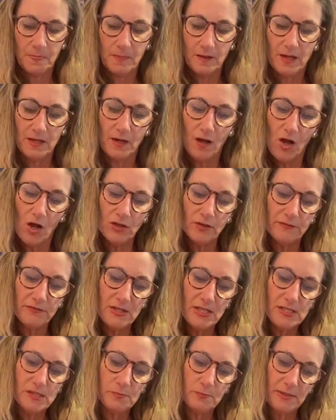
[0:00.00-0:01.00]
And all of
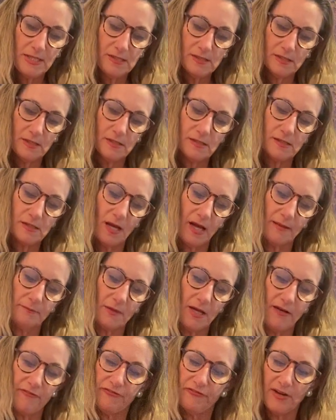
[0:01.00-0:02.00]
these pieces, I'm
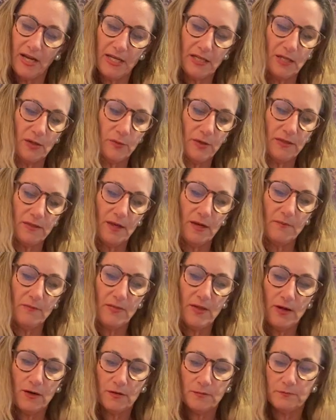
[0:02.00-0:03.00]
not fighting with them.
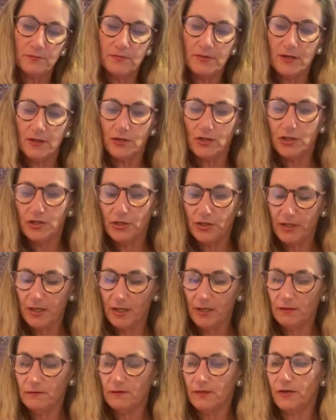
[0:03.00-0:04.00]
They're, they're
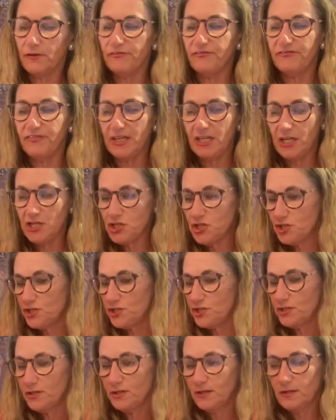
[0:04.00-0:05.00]
cooking, they're
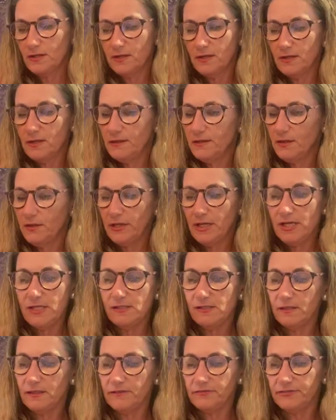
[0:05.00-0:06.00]
finished, they're
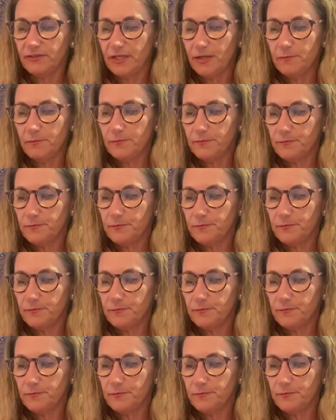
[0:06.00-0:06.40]
easy to flip